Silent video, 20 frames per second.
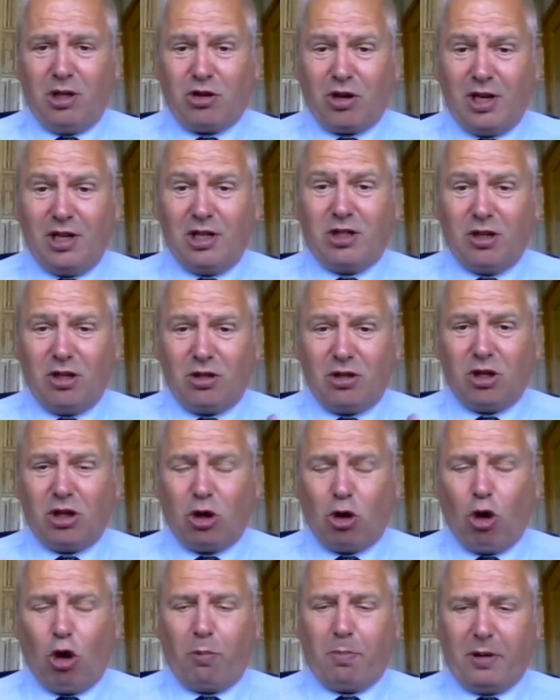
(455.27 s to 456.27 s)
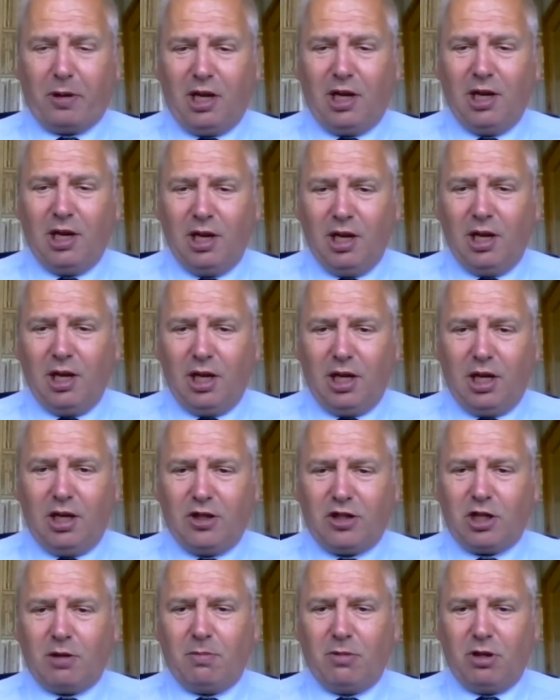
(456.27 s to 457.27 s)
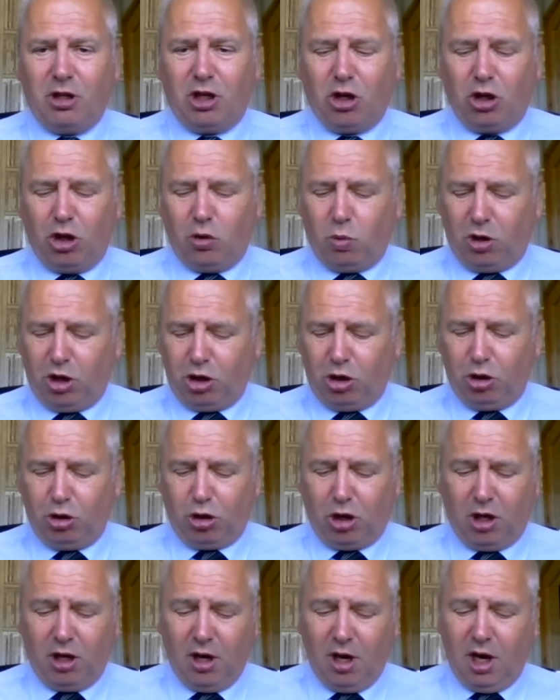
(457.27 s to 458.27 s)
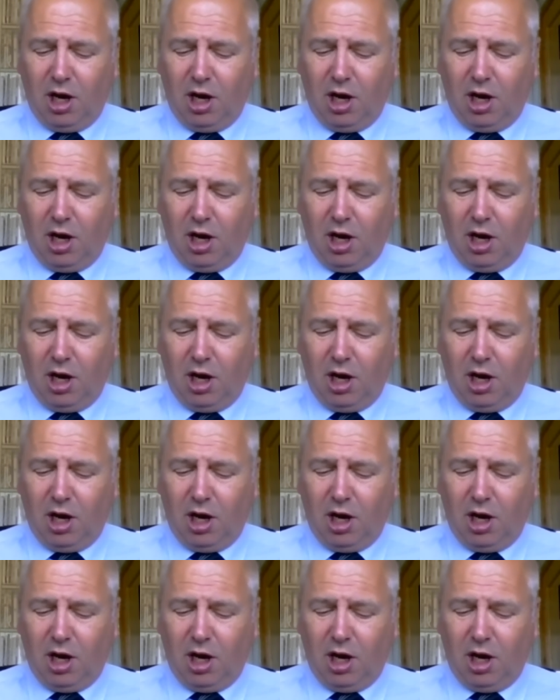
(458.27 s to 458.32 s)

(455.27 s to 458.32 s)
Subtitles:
trying to copy some of the good work you do.